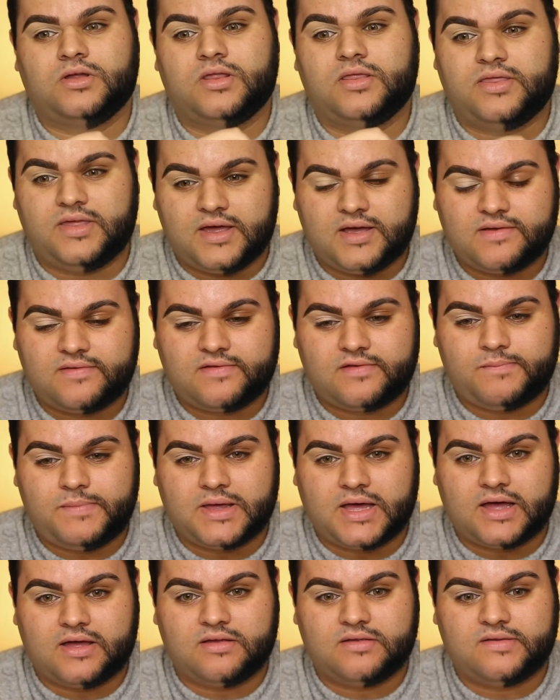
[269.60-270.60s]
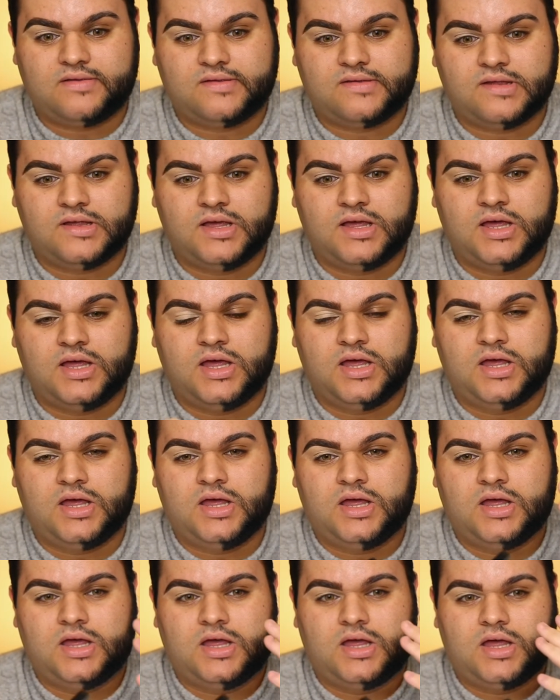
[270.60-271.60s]
this because
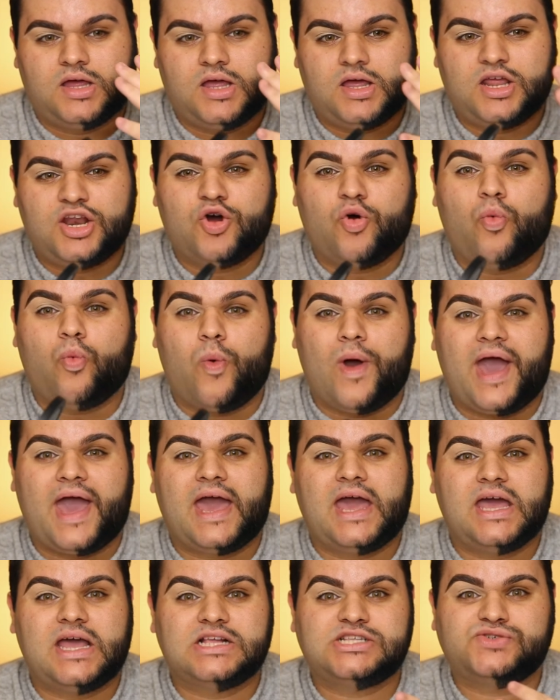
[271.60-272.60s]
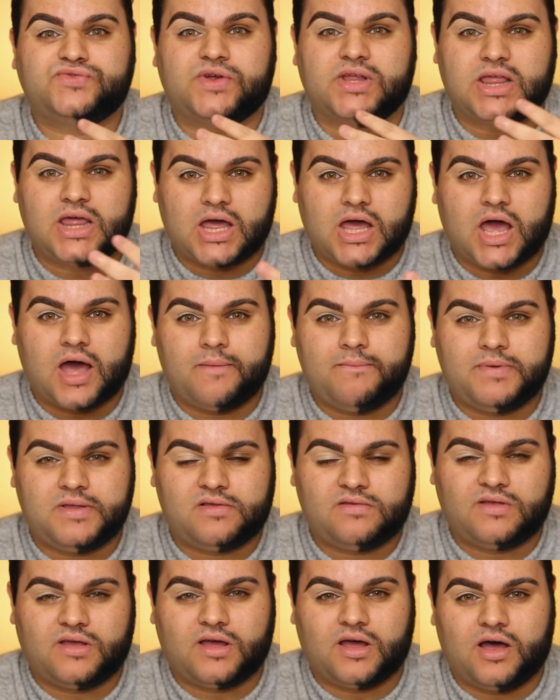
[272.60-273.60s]
in a way it's really
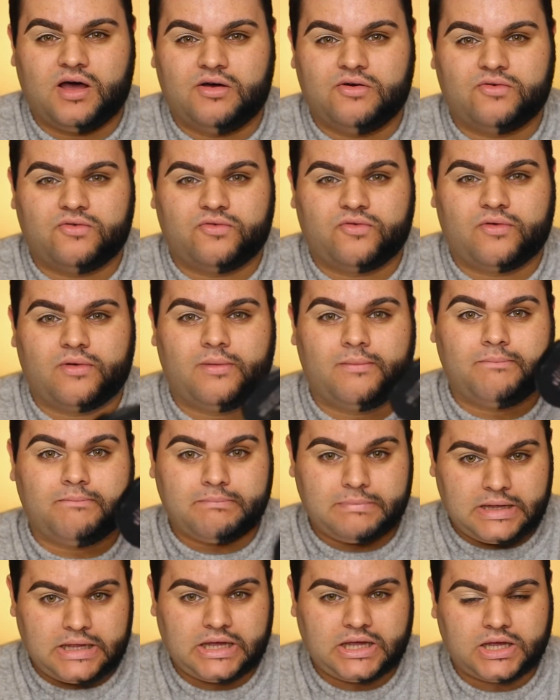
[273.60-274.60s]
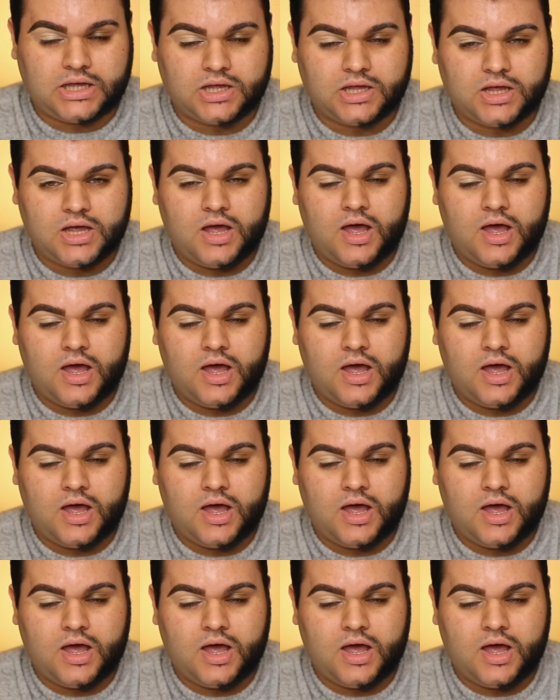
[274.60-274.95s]
encompassing of me.